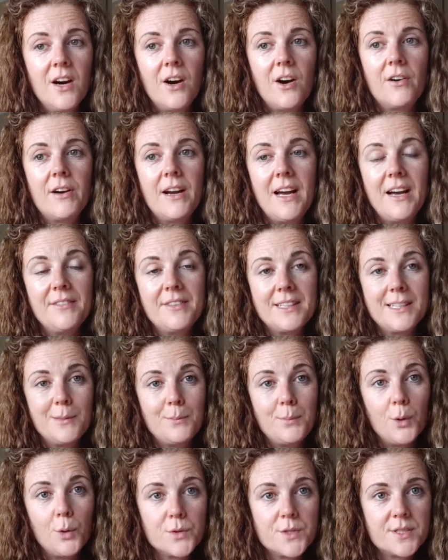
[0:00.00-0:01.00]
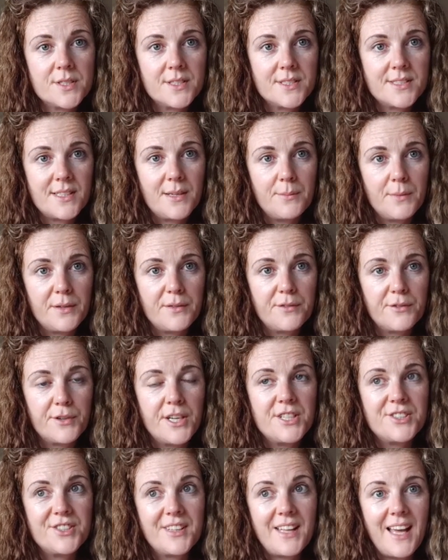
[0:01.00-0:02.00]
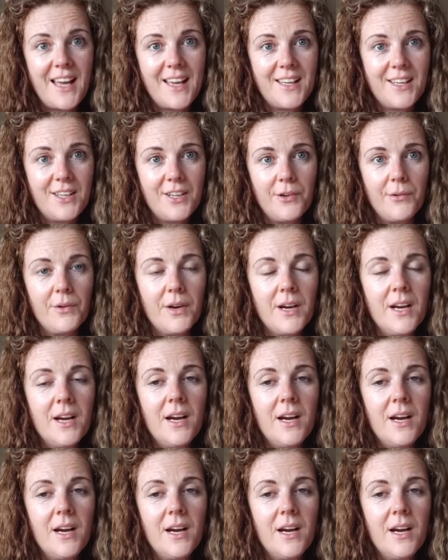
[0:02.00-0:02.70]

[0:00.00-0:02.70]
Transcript: Or I have little post-its on my fridge. Thank you.